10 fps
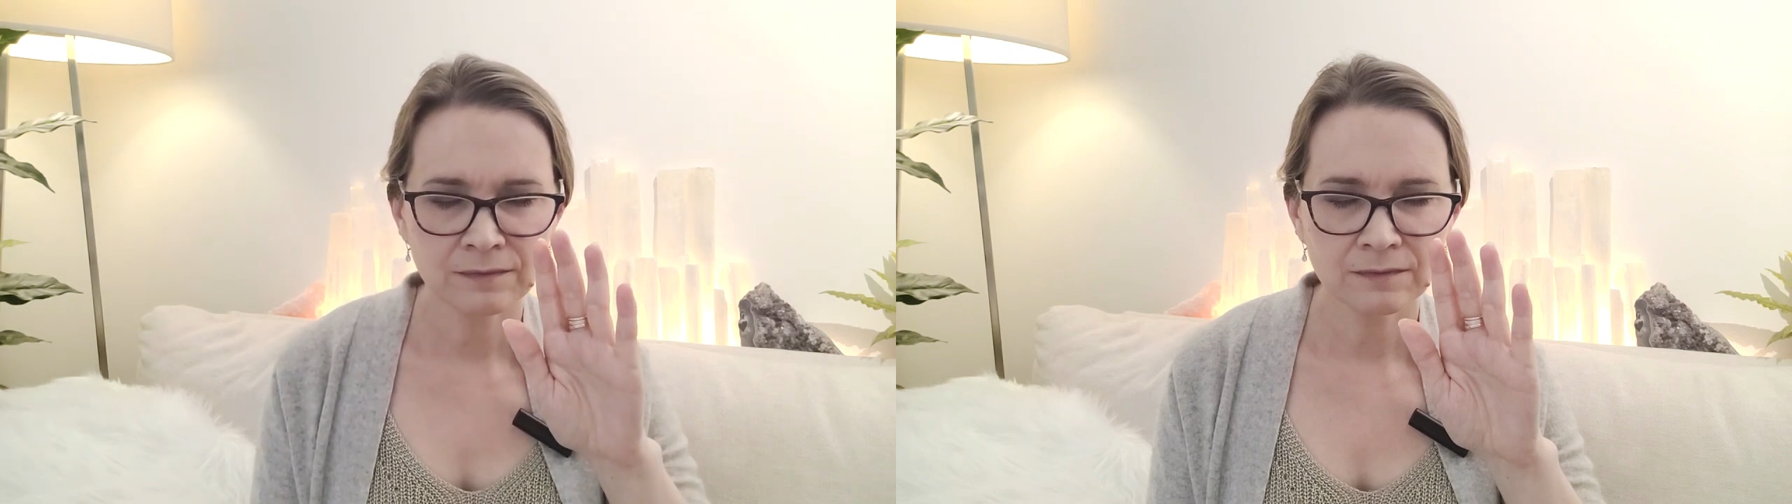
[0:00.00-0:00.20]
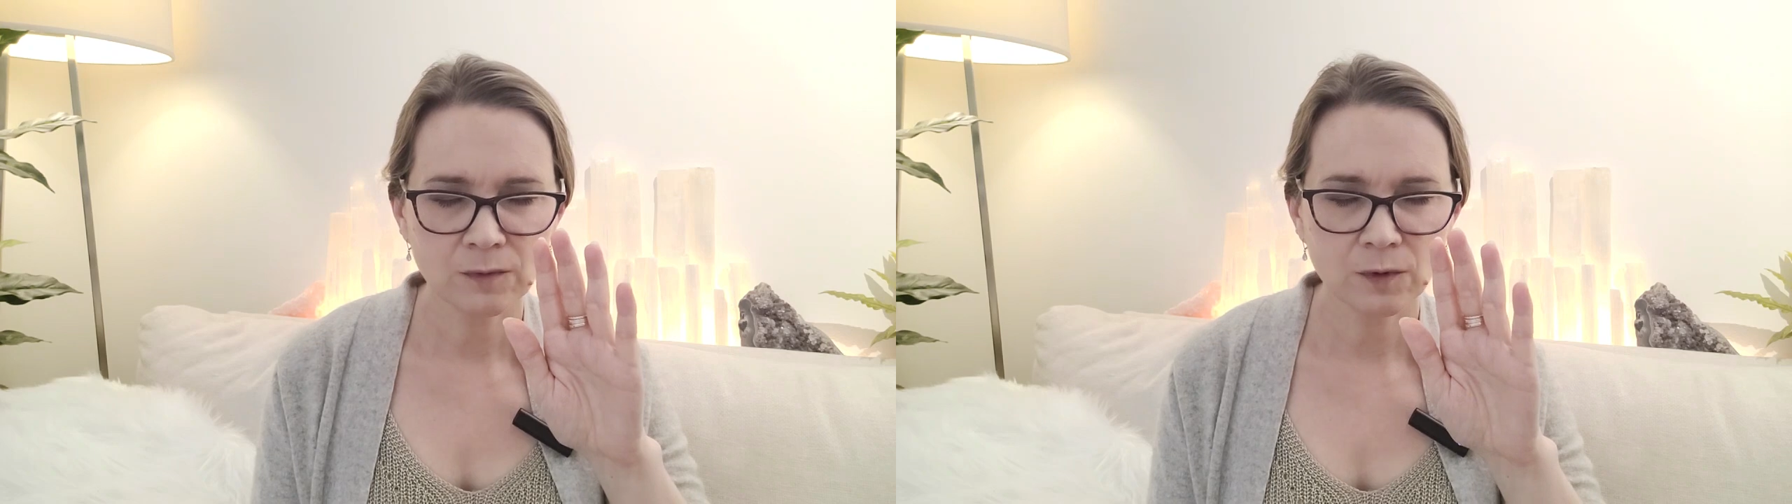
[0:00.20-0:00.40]

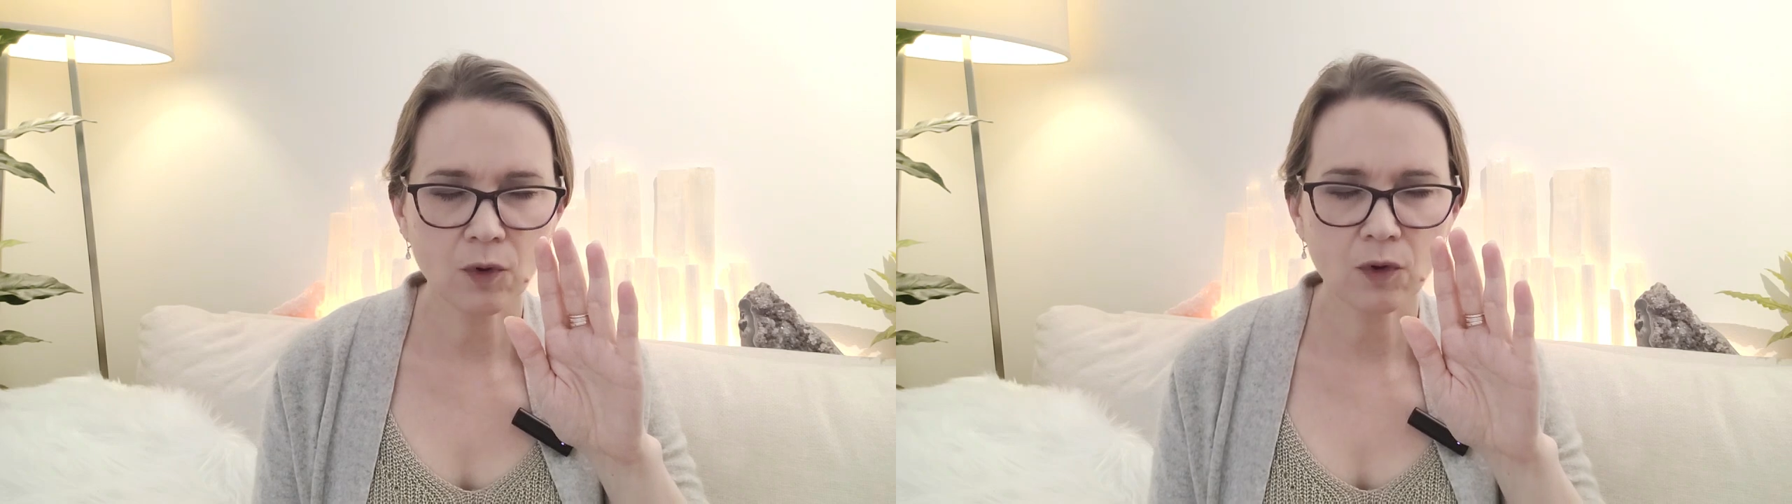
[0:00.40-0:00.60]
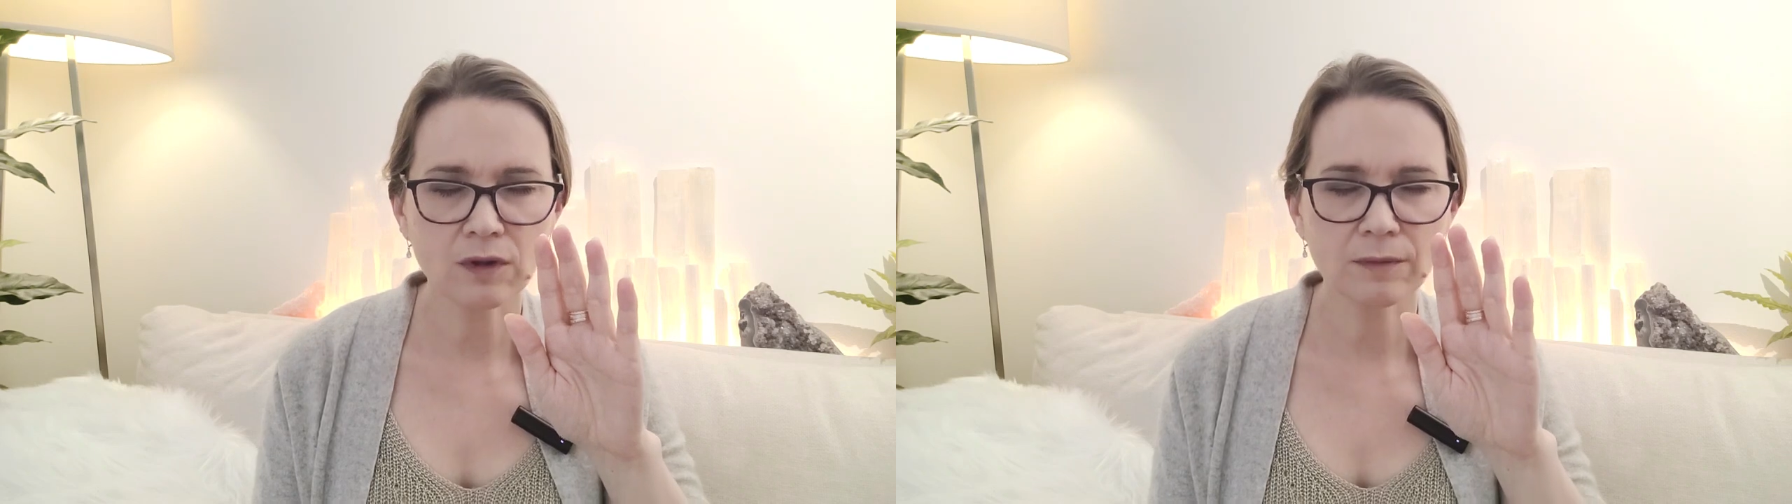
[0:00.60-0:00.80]
We
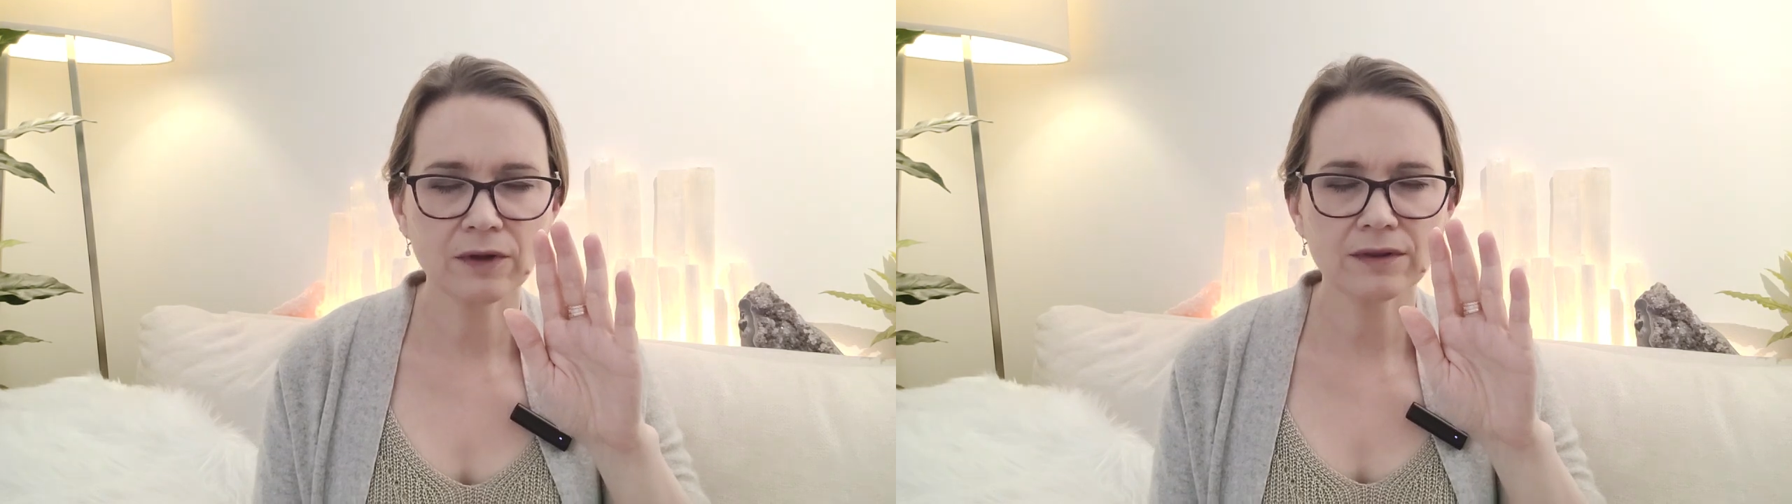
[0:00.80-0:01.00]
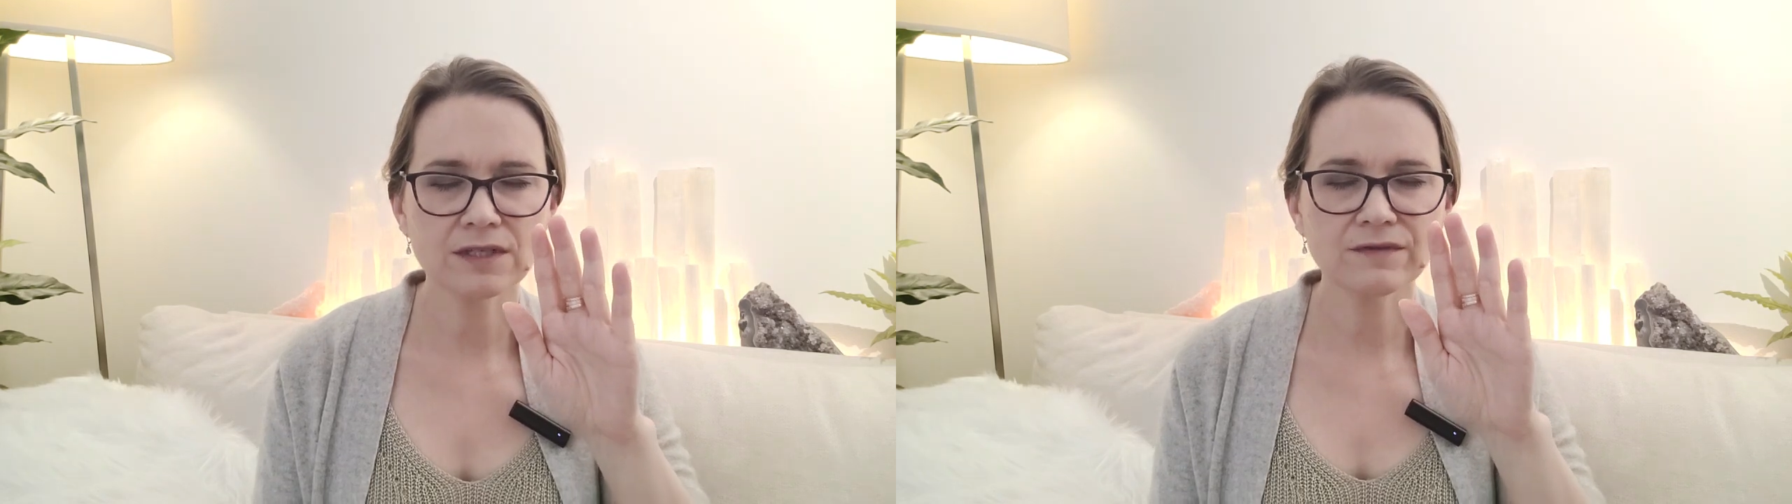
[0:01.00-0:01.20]
call
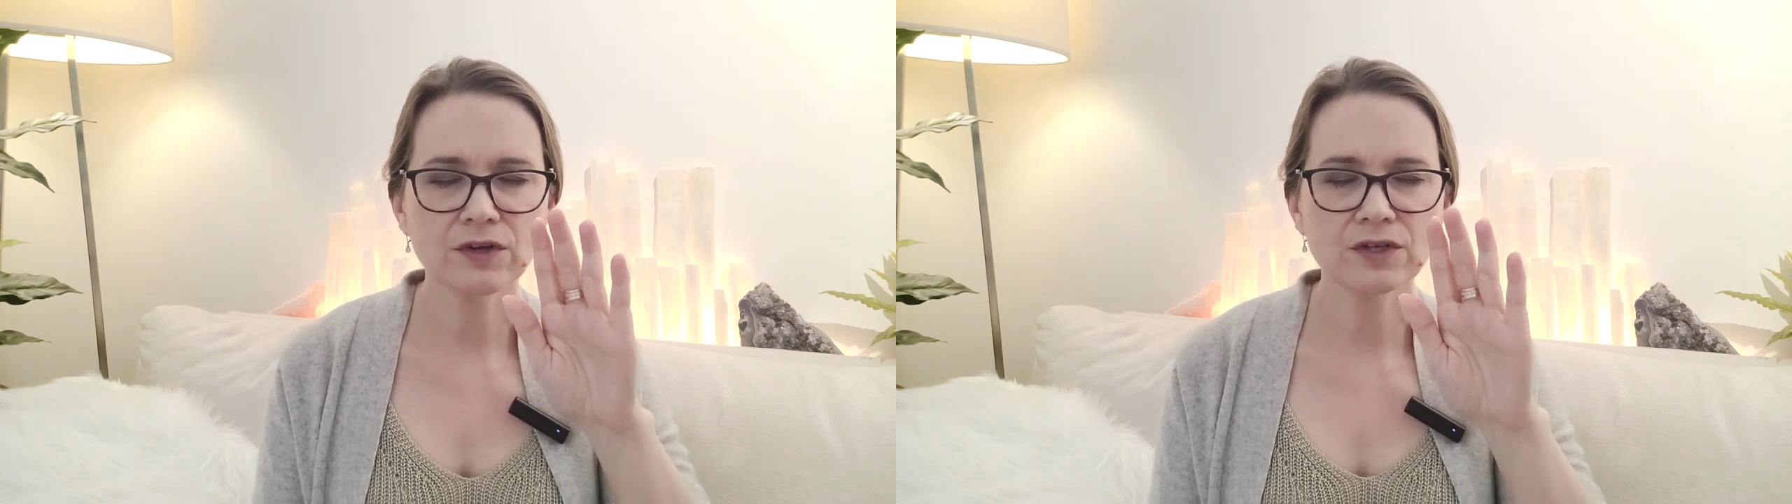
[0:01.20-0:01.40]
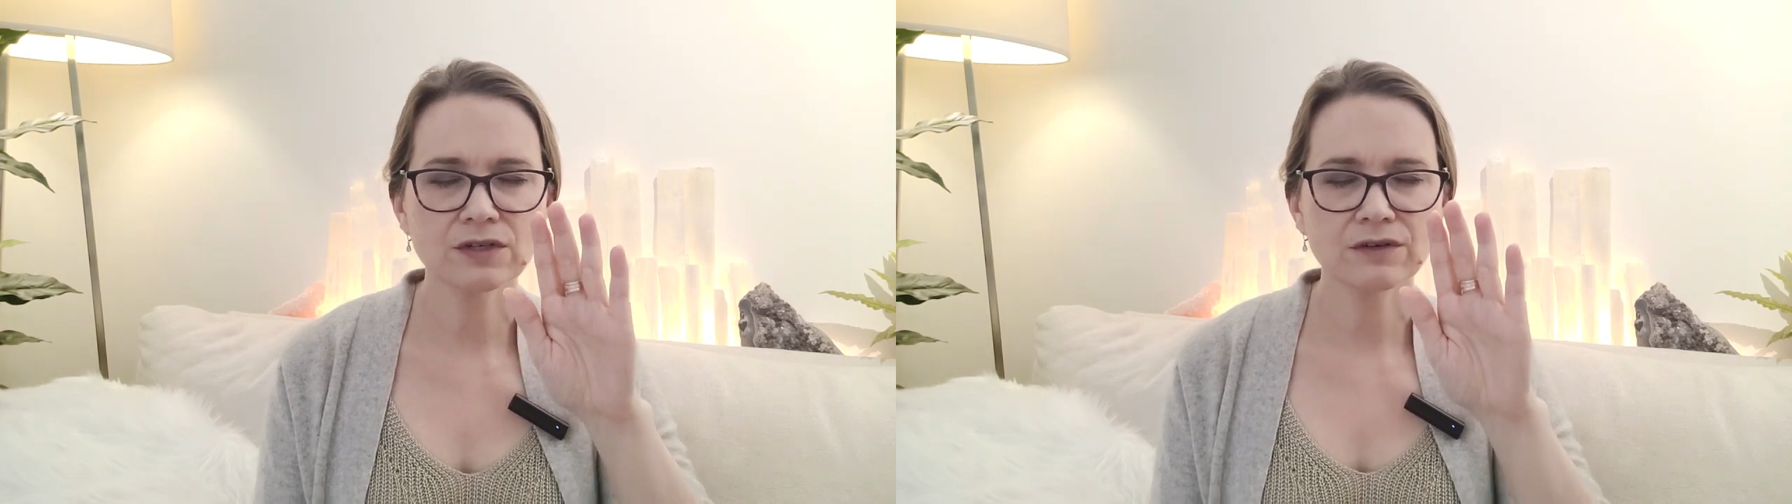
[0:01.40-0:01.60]
upon this
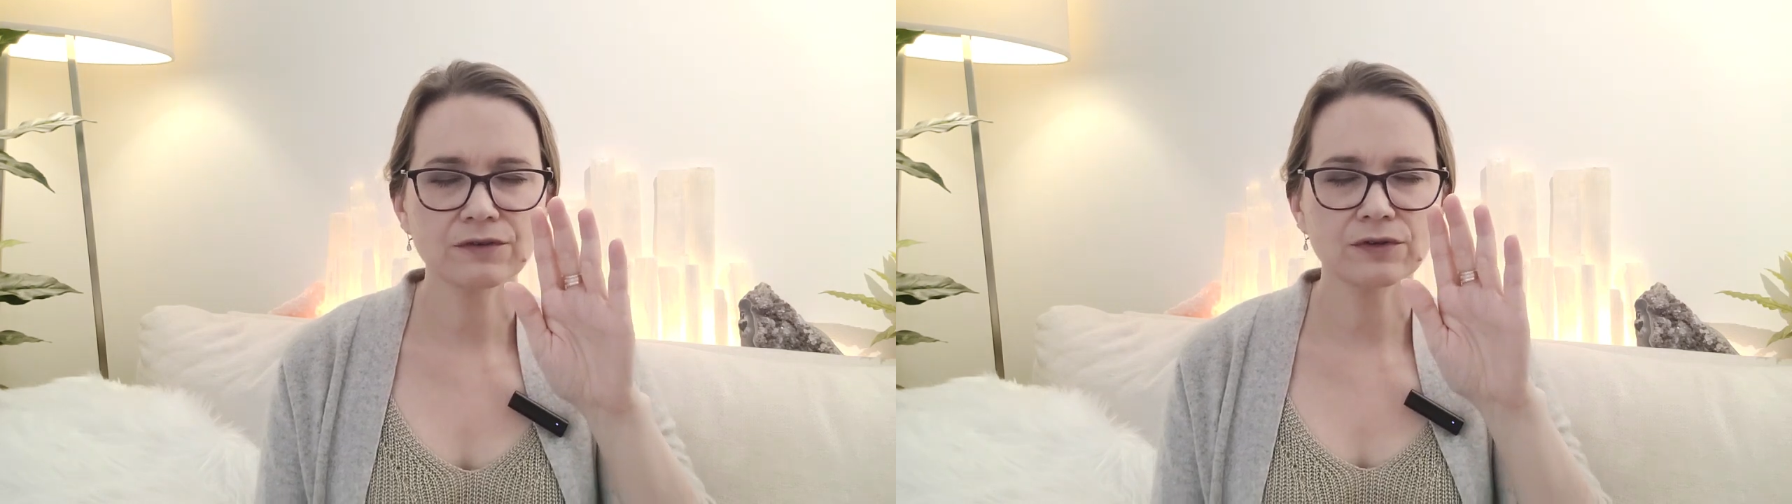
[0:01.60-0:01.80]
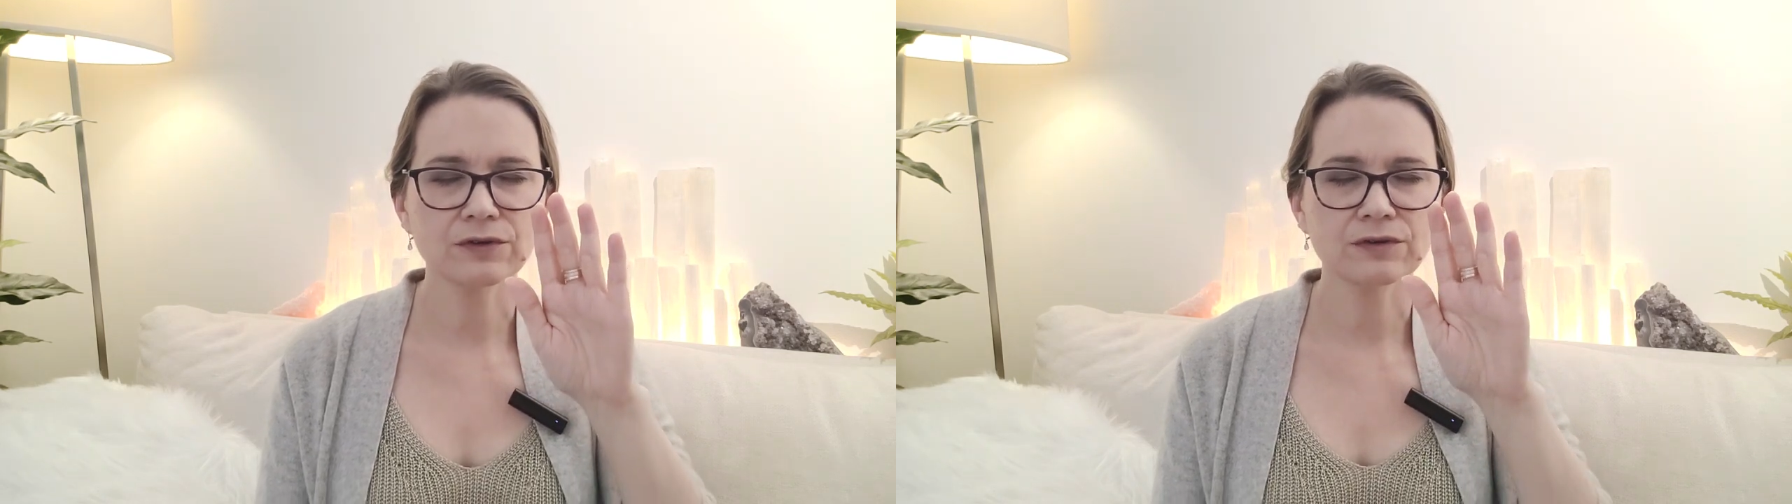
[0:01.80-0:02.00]
version of
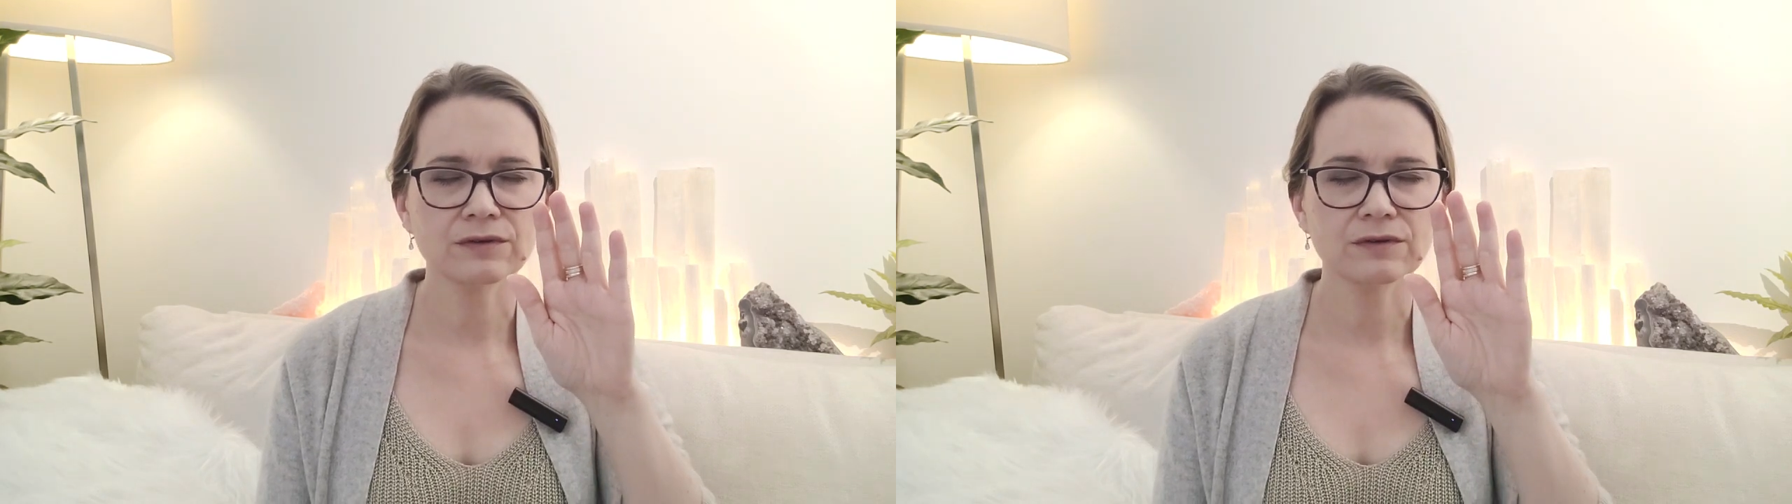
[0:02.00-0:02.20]
you